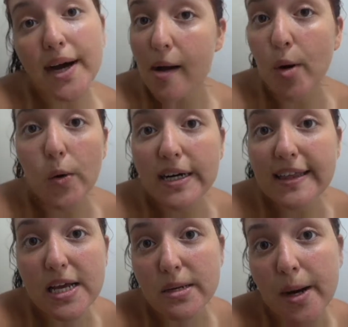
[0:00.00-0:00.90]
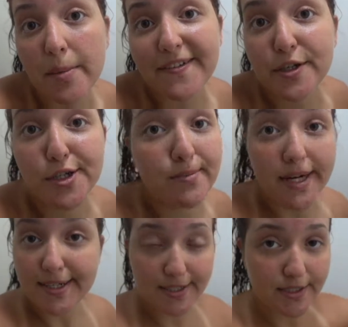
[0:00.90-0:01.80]
I'm already thinking about my future,
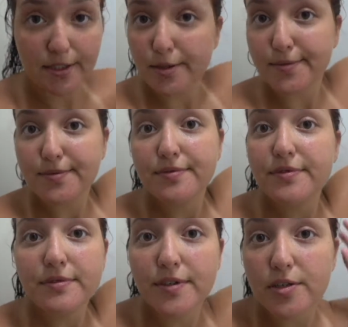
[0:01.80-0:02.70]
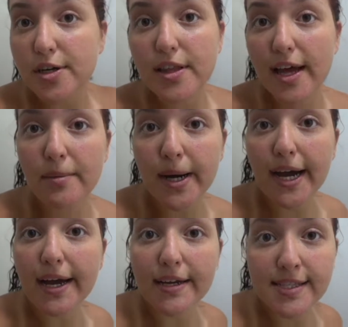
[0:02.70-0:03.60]
my, you know, future, like
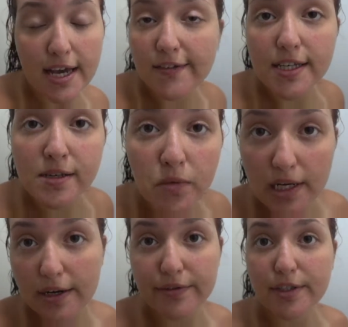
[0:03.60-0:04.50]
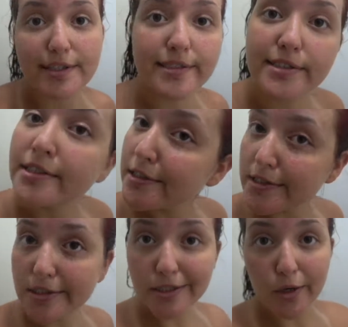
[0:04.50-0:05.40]
my savings and whatever, and,
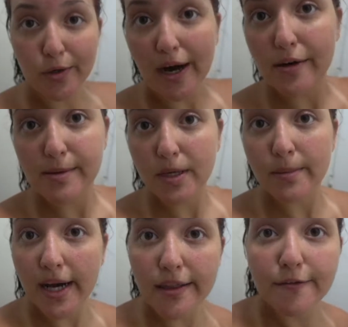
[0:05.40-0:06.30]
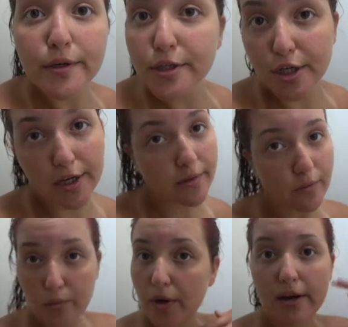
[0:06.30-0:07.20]
you know, house I'm gonna buy in the future
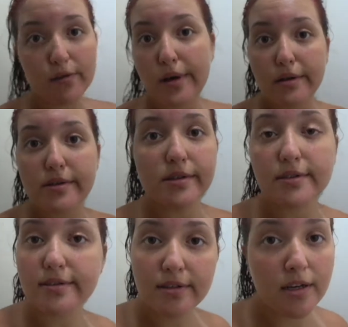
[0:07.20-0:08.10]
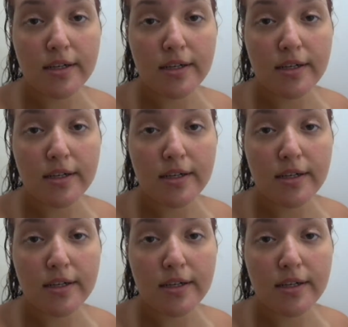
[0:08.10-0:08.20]
and whatever else, and